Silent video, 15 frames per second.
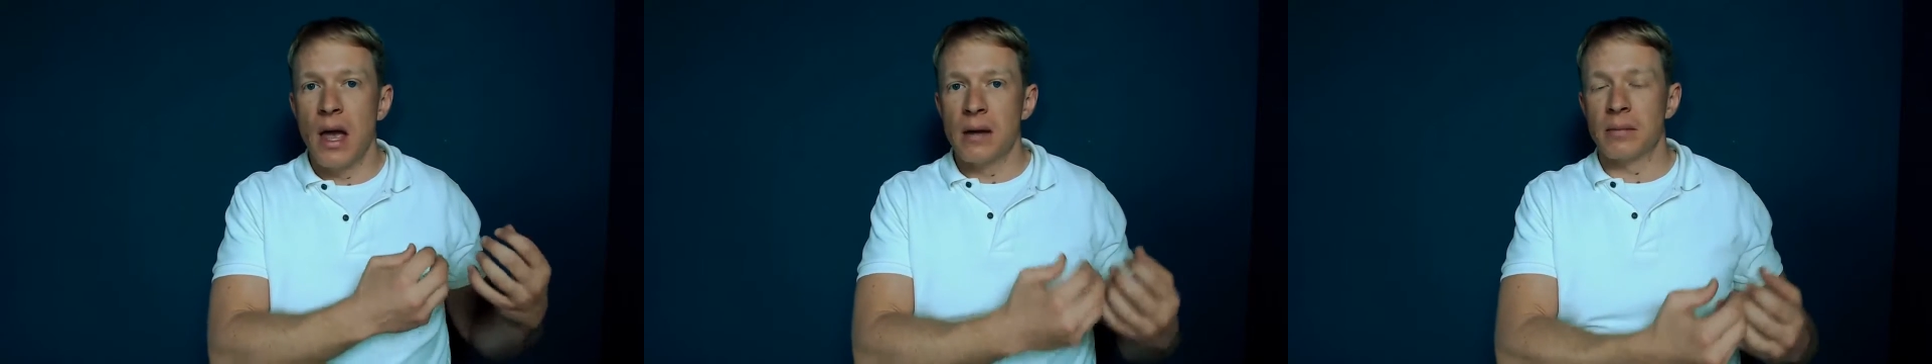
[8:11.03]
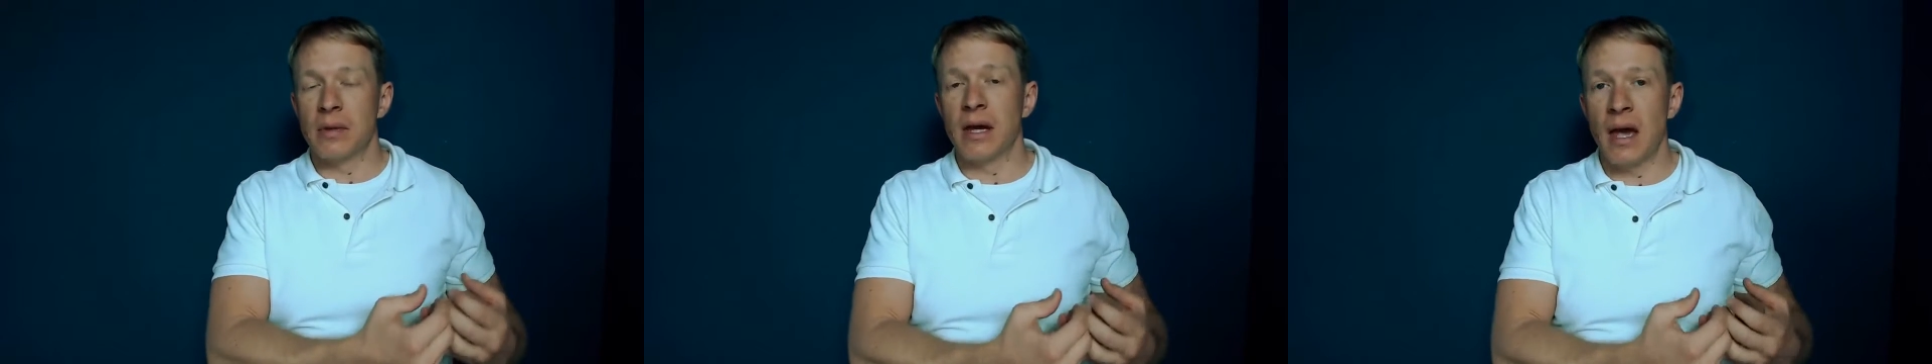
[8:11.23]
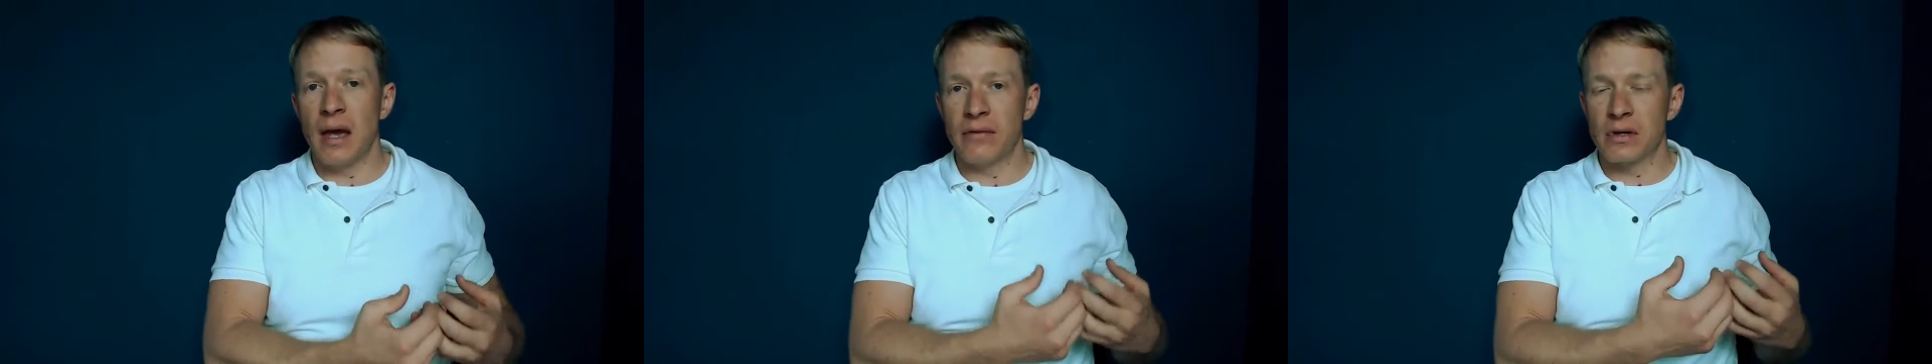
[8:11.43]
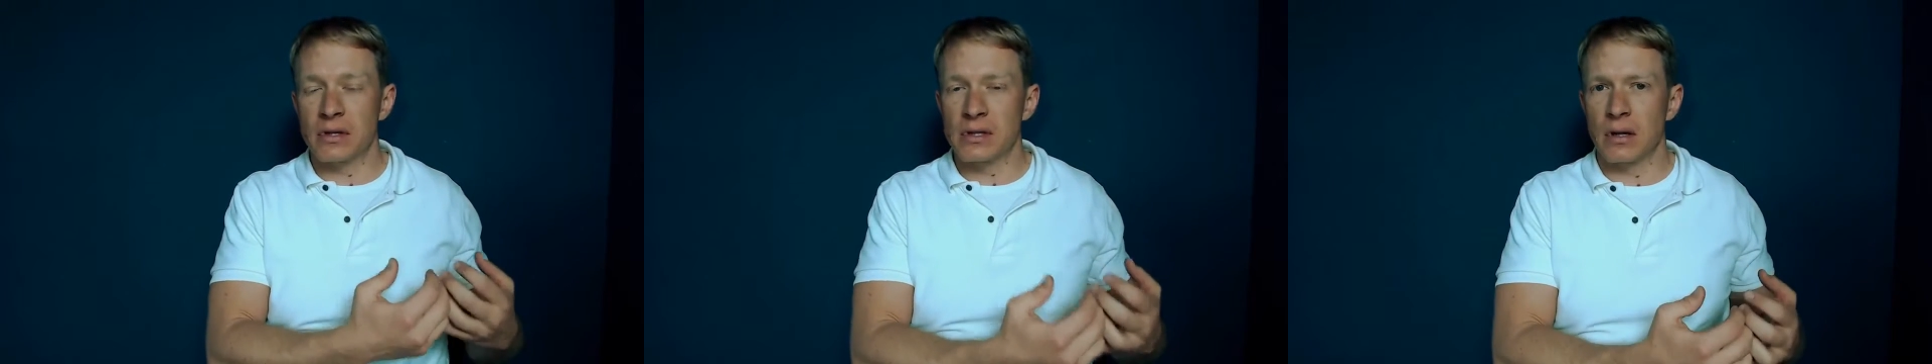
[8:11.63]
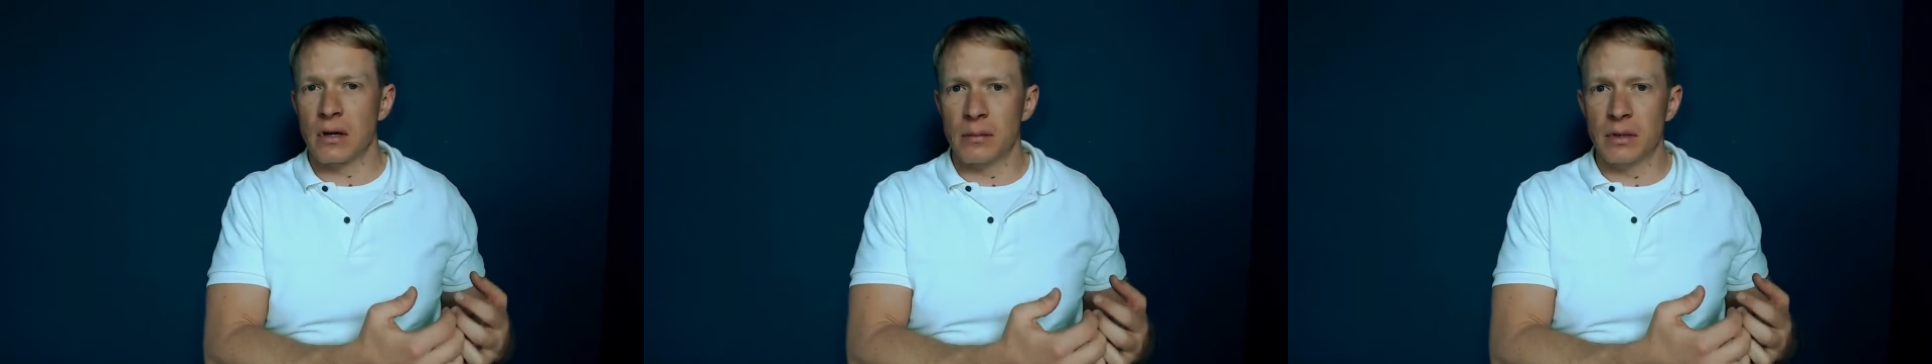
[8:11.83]

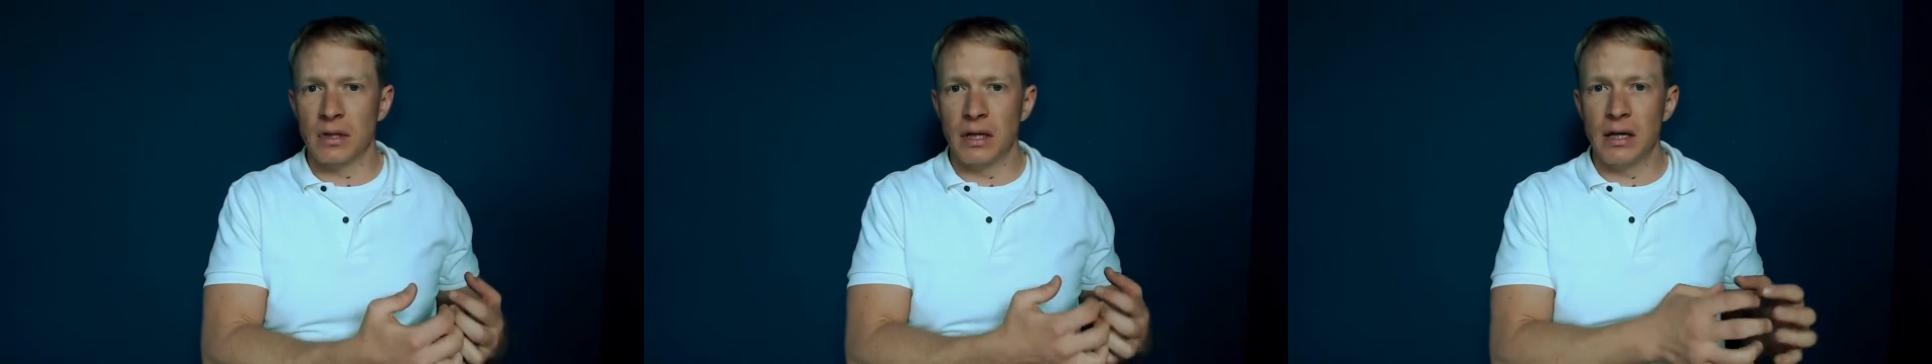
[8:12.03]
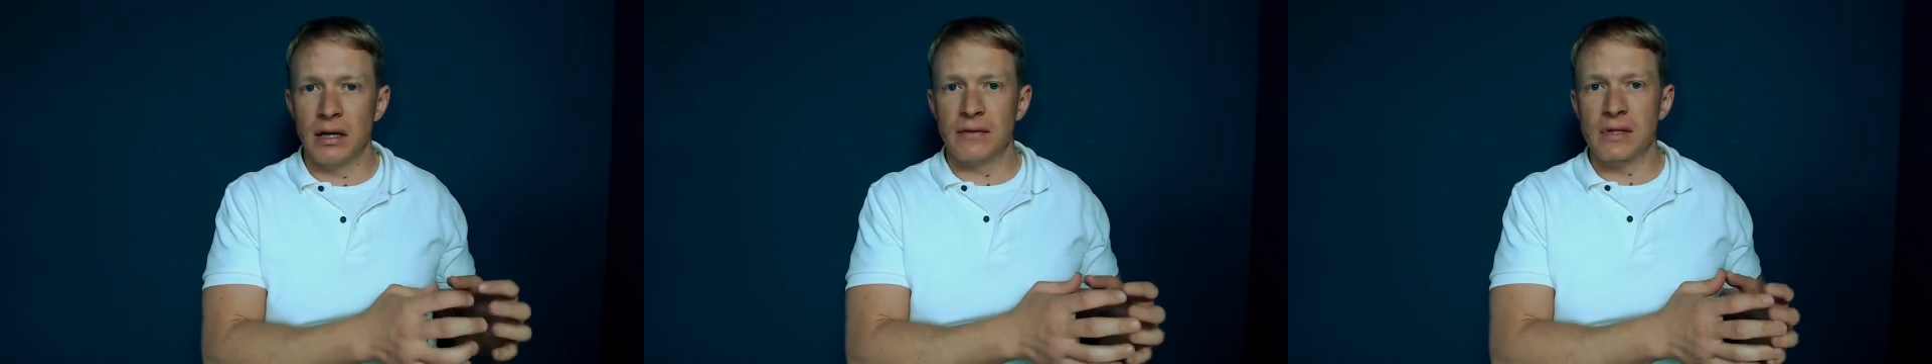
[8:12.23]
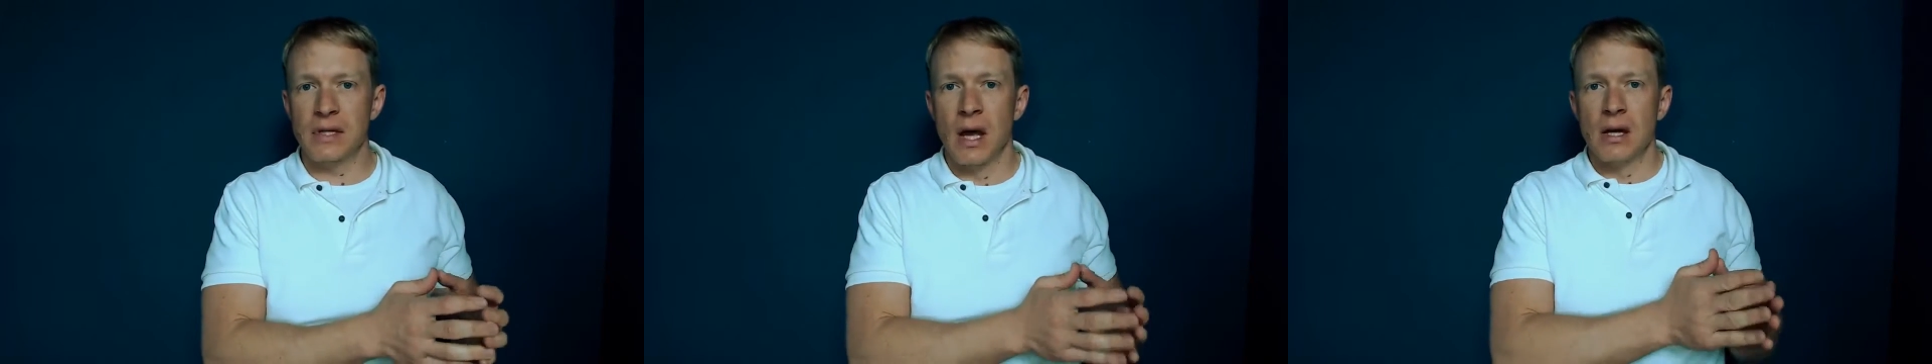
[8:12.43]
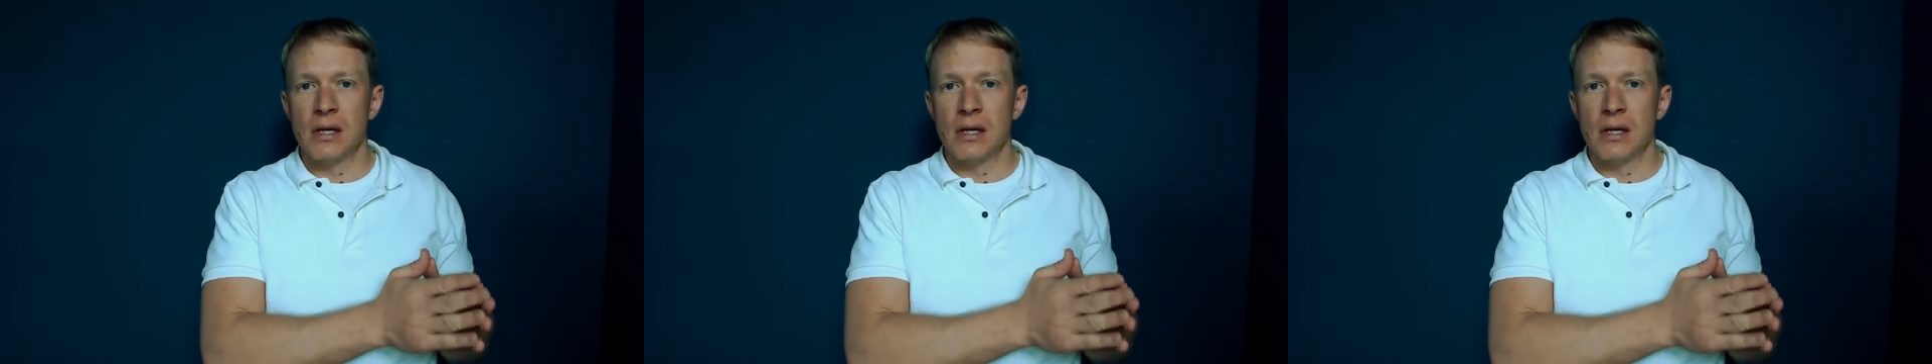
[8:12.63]
behaviors and our beliefs